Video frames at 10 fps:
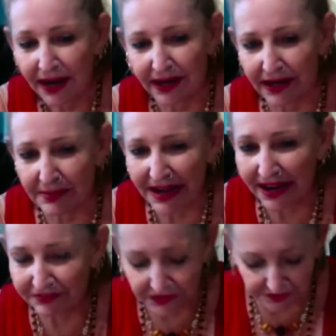and I'm going to
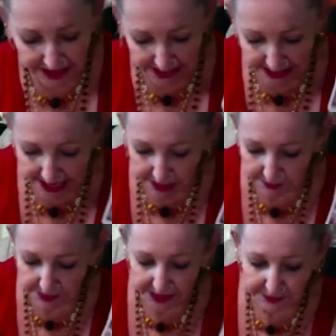have to fight it out,
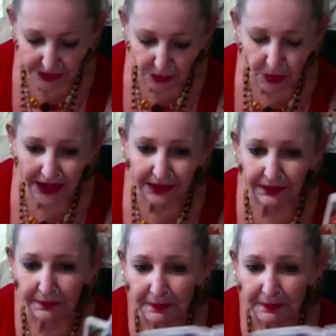but I'm going to win.